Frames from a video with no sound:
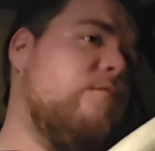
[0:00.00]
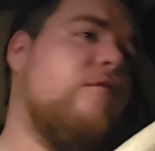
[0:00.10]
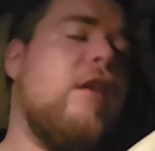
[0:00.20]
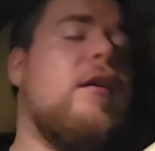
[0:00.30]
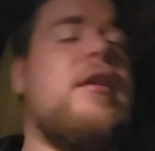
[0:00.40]

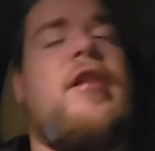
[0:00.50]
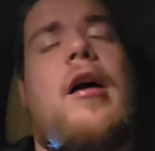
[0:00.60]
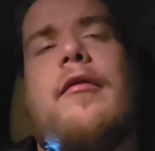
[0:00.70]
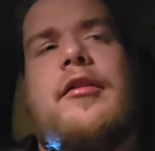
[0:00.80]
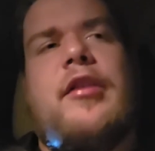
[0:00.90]
very
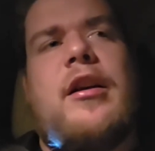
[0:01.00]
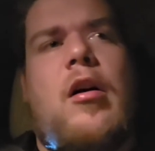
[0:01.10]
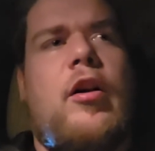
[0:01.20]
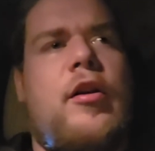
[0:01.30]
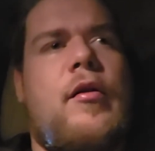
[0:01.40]
challenging
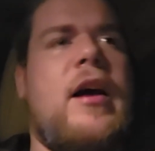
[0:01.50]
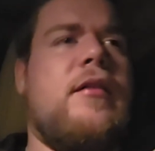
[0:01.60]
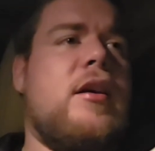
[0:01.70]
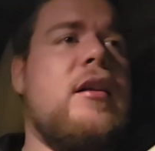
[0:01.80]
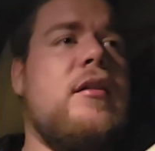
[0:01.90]
cardio
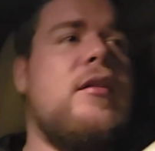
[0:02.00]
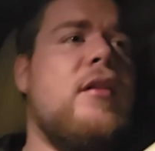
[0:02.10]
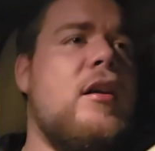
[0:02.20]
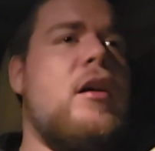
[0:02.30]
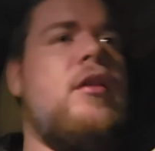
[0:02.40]
as
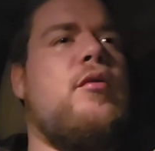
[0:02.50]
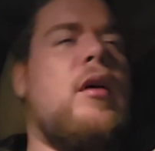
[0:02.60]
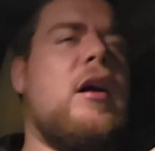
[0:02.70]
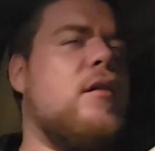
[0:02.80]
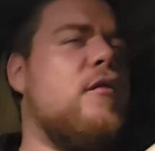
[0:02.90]
is.
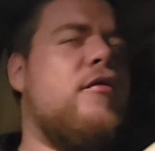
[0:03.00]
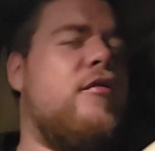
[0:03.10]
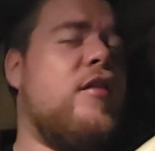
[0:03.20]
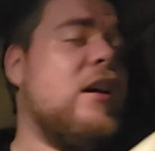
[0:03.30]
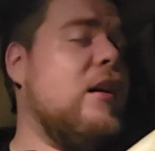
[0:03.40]
So I don't
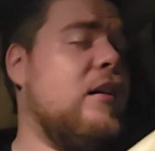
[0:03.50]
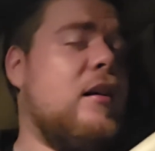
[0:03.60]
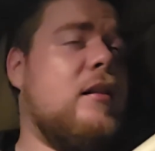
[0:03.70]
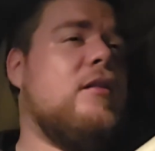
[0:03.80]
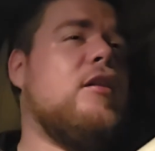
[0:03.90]

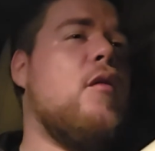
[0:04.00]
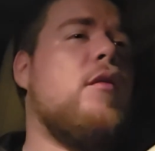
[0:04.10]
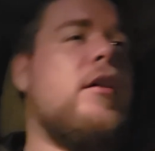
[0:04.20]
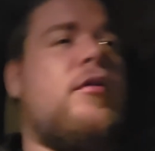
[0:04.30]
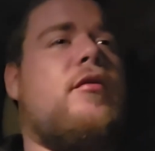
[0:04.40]
think
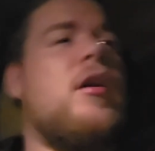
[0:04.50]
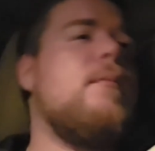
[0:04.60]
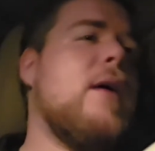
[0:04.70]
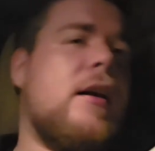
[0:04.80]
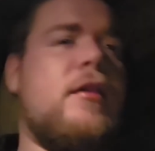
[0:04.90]
going
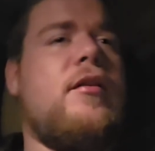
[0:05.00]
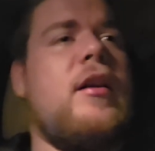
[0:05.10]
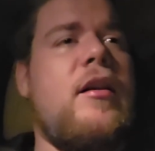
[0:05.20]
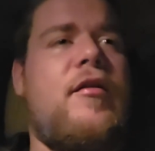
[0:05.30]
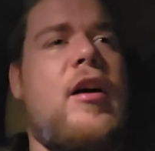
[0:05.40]
straight back
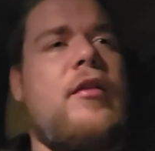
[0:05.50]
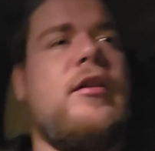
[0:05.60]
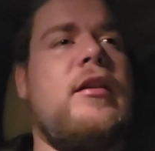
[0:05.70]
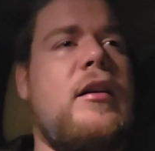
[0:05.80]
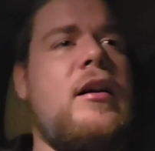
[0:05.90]
into the
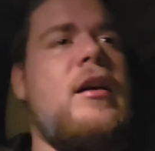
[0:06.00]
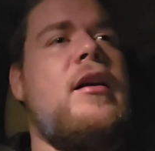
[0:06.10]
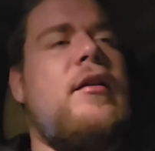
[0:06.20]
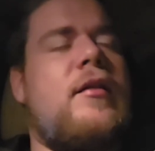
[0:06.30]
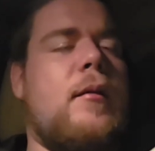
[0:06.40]
1,000
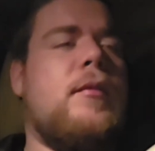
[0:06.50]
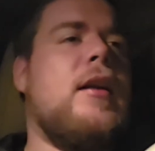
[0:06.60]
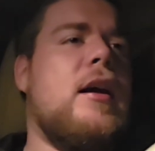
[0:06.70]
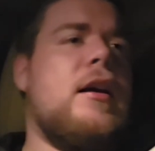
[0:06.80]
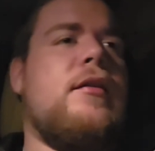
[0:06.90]
skips
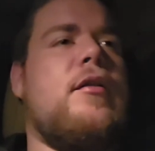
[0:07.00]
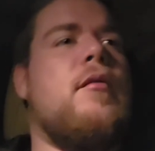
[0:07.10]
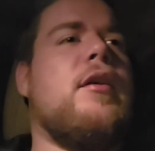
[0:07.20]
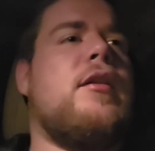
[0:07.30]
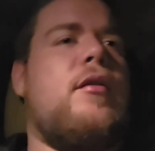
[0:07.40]
a day is
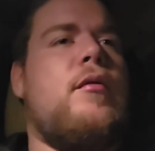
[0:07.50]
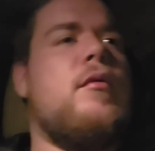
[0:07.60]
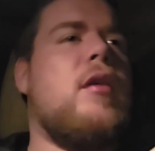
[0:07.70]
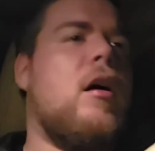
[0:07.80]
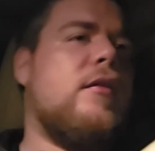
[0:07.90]
going
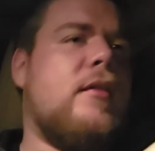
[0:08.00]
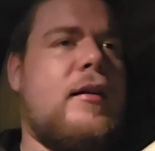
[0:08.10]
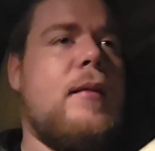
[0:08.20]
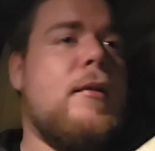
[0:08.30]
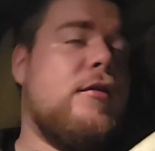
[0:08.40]
to cause the
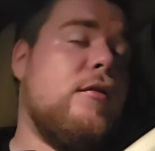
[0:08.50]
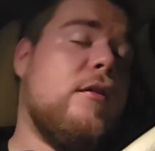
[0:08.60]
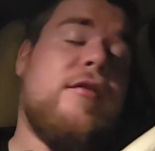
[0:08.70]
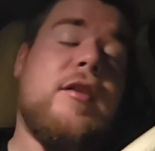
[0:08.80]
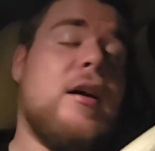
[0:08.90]
same
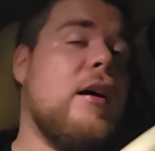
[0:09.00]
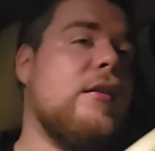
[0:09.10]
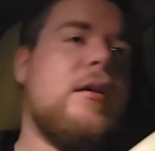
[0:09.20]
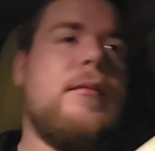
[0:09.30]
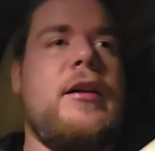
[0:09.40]
issue. If it
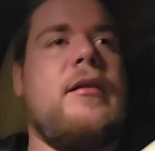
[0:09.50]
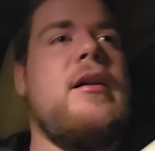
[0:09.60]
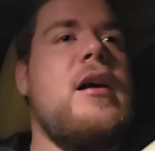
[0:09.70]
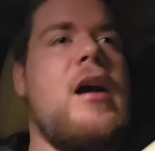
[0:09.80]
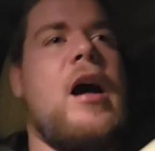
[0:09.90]
does,
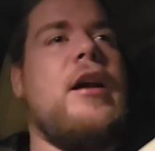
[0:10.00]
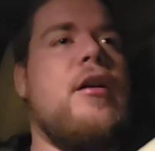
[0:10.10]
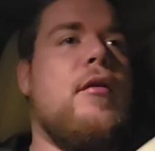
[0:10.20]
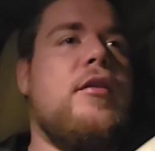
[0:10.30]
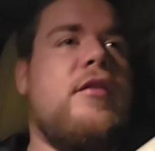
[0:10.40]
I
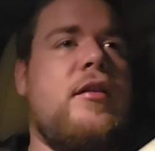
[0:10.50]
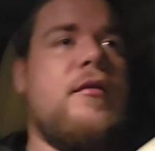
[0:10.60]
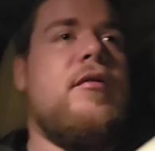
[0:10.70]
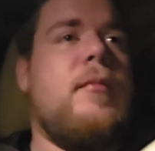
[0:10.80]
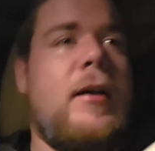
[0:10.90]
know it's just
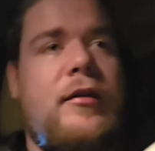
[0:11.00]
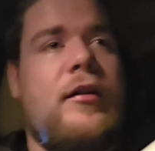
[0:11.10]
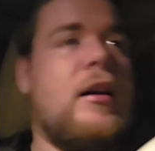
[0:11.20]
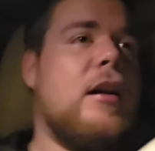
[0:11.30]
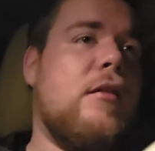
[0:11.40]

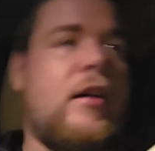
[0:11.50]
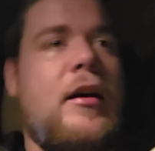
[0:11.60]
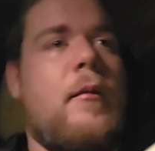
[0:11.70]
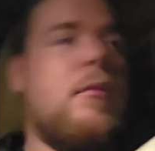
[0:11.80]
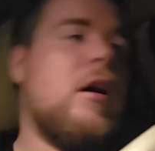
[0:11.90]
inflammation, and I'll
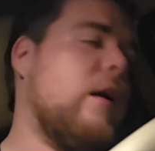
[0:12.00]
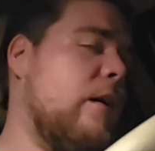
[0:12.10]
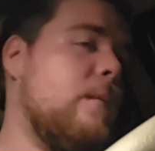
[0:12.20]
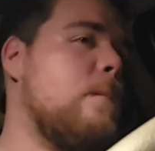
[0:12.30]
take a break